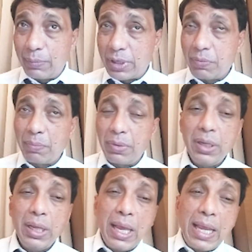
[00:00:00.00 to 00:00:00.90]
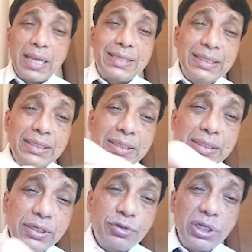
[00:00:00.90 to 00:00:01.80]
But remember, since
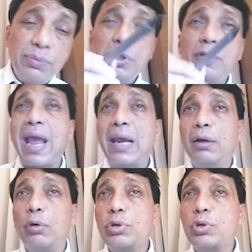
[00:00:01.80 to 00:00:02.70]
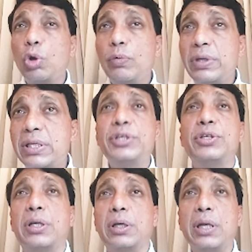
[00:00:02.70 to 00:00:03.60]
the treatment of angle closure is always
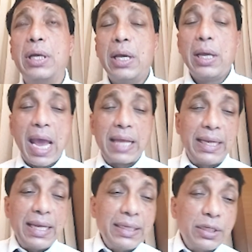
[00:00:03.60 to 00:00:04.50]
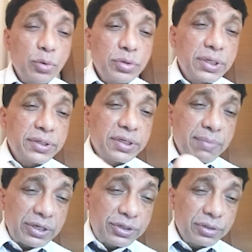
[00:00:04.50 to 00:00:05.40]
surgical, And here there is no surgery
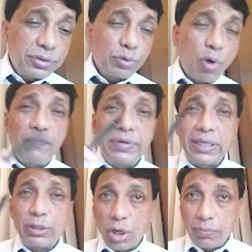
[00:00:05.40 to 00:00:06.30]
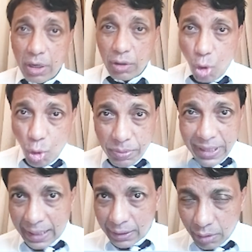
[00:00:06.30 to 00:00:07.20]
mentioned. So obviously they're talking about open
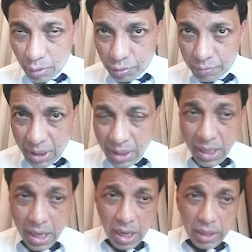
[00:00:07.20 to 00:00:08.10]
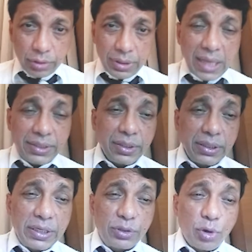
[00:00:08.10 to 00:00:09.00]
angle glaucoma. So the answer
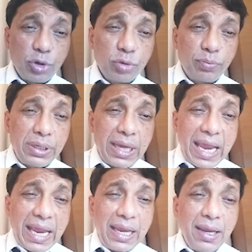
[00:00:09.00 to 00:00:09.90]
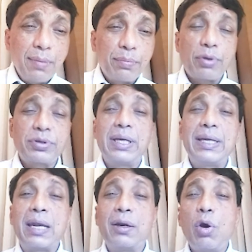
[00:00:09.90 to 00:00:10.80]
is going to be A,
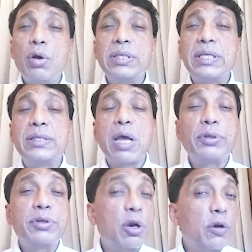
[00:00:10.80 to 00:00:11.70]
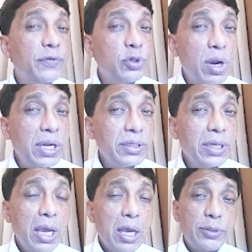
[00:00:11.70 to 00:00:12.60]
prostaglandin analogs is now the drug of choice.
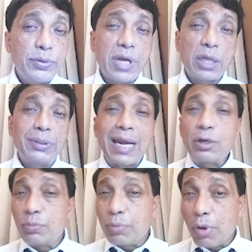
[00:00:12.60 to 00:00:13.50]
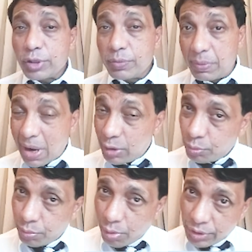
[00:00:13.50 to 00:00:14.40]
So we start with latanoprost,
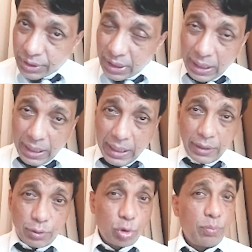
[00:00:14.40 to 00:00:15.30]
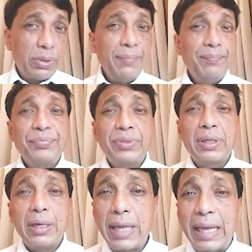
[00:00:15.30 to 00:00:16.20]
bimatoprost. It could be
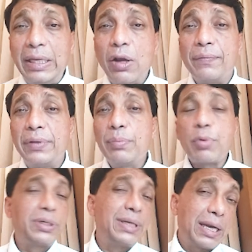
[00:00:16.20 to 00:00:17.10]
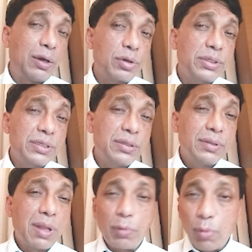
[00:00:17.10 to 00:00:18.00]
any of the prostaglandin analogs is
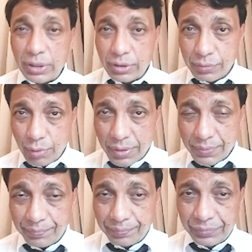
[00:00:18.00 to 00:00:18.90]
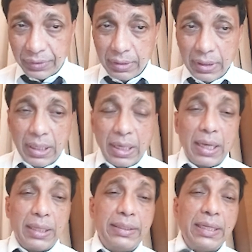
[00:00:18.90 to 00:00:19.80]
number one choice.
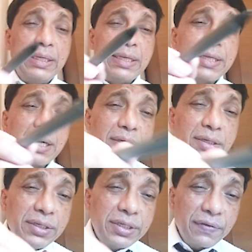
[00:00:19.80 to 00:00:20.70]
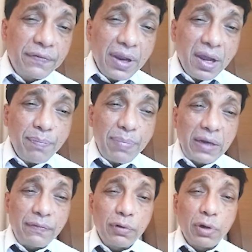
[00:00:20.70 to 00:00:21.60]
Then sudden severe
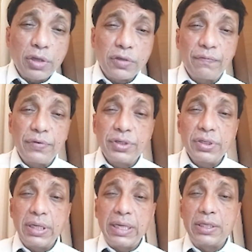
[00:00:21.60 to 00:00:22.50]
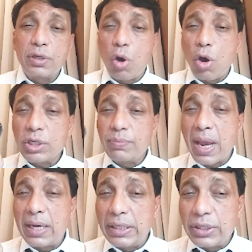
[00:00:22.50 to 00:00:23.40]
painful loss of vision is caused
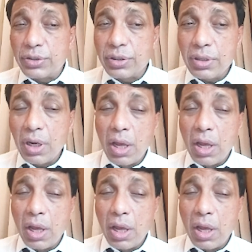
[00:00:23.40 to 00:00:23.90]
by lesion.